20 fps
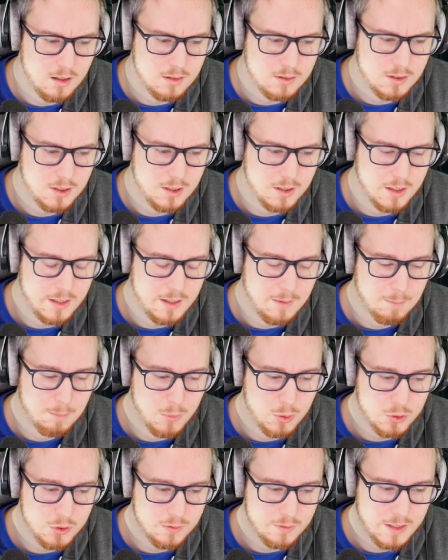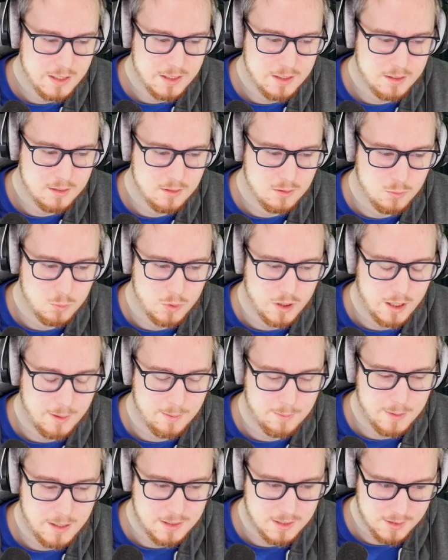to like motivate what
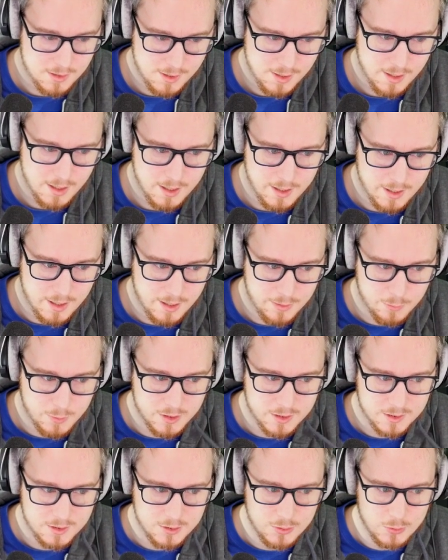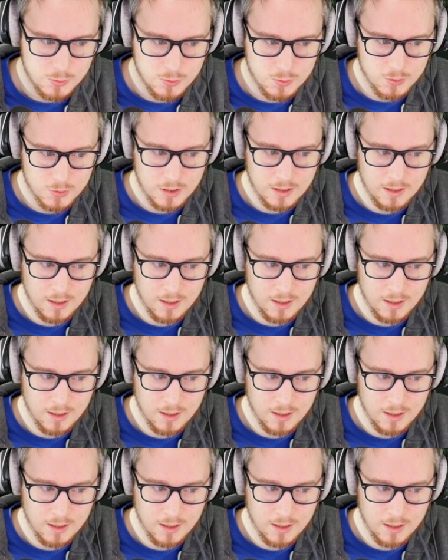I'm about to say, I want to